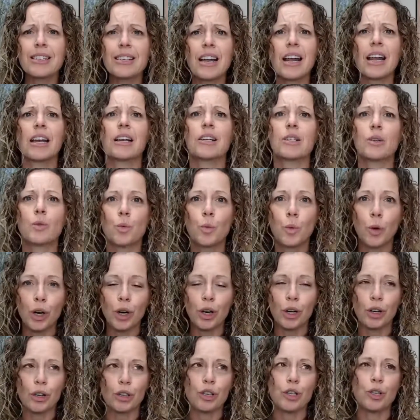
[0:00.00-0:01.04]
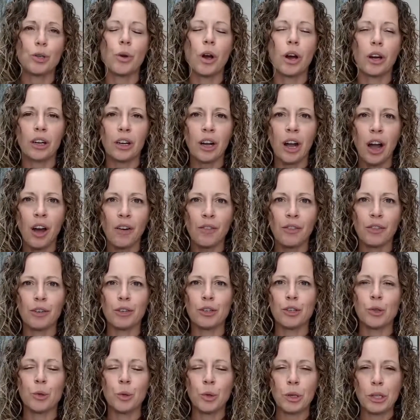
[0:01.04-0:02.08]
takes work to uncover,
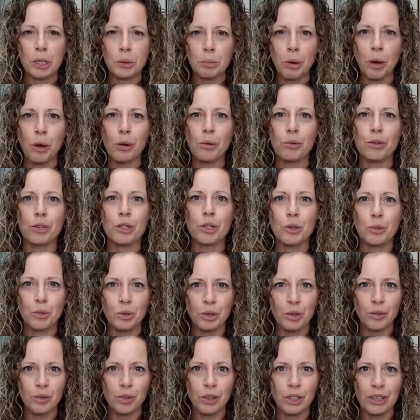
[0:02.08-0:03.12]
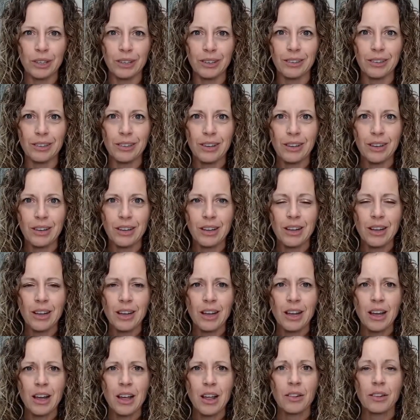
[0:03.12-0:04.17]
to expose, to reveal.
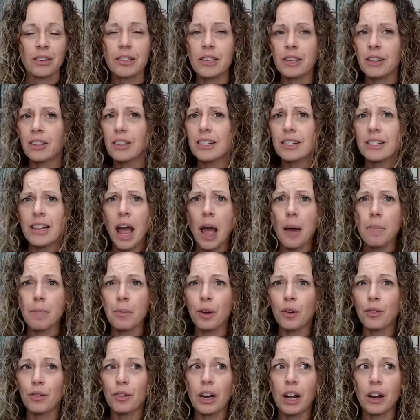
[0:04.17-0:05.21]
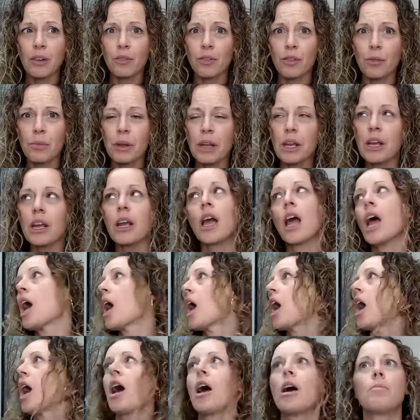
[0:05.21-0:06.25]
Did this happen overnight for me?
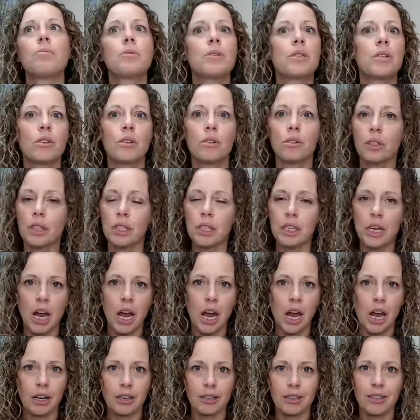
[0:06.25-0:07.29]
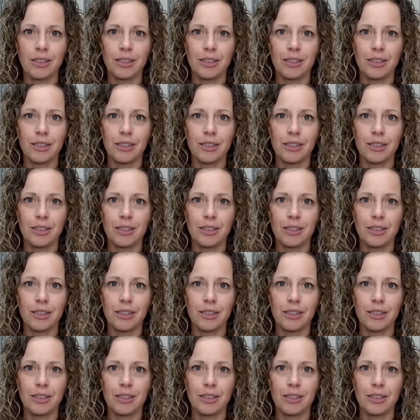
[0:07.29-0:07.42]
Absolutely not.